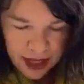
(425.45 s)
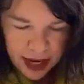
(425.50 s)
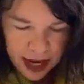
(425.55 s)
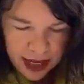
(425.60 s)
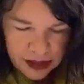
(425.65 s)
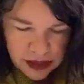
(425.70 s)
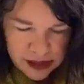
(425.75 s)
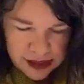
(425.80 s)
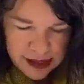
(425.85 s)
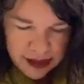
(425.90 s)

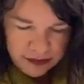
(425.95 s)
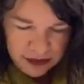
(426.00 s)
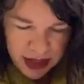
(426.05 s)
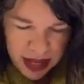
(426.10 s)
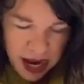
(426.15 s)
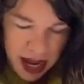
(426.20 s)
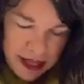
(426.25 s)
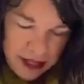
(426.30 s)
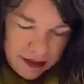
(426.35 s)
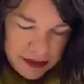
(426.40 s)
I just love
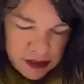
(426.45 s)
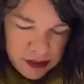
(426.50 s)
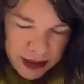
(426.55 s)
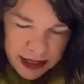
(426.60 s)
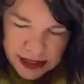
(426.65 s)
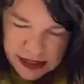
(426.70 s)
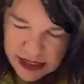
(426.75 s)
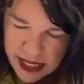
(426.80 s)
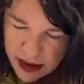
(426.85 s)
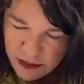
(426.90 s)
that. I love
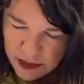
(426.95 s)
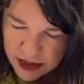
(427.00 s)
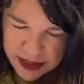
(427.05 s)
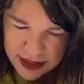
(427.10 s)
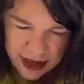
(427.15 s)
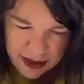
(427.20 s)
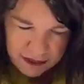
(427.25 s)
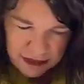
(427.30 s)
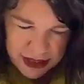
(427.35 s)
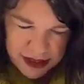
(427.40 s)
spending time with
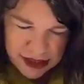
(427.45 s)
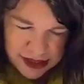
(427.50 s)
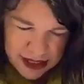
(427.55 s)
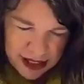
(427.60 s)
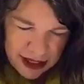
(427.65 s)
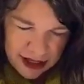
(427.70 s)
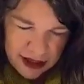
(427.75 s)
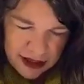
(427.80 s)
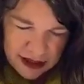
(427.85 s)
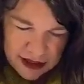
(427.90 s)
them because
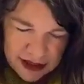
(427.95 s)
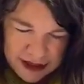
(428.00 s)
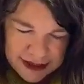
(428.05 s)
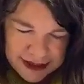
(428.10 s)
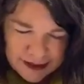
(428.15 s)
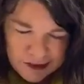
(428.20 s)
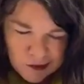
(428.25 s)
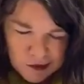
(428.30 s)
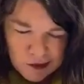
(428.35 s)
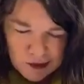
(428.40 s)
they're
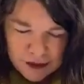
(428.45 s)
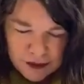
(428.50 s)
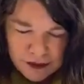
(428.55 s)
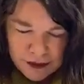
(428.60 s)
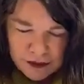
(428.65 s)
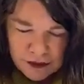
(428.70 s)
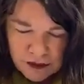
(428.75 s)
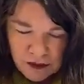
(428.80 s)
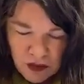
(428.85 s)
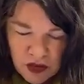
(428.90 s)

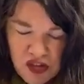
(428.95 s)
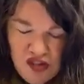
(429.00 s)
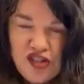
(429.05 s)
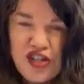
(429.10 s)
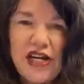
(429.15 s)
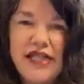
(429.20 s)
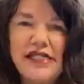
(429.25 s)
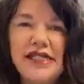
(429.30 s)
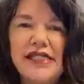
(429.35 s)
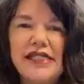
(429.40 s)

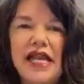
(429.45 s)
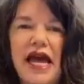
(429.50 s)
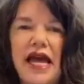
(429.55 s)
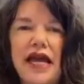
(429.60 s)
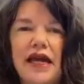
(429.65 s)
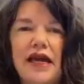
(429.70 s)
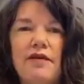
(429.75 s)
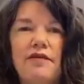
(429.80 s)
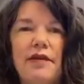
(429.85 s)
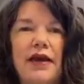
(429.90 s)
just
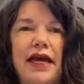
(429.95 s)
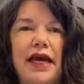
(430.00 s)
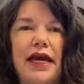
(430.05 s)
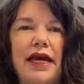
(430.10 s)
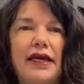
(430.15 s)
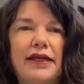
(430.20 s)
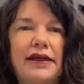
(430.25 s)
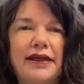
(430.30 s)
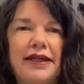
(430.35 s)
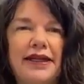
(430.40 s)
like me,
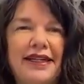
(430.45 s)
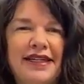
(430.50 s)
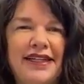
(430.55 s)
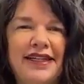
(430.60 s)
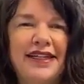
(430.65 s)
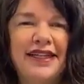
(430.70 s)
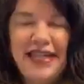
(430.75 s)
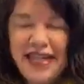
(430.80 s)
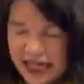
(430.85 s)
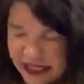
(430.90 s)

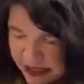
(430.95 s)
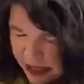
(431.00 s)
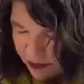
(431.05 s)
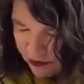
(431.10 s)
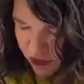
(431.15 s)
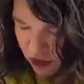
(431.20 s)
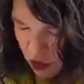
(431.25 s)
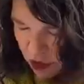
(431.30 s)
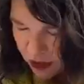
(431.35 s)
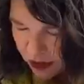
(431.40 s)
except
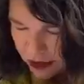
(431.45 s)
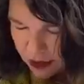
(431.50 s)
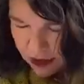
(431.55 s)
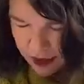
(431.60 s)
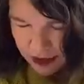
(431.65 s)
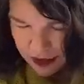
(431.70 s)
for Nolan.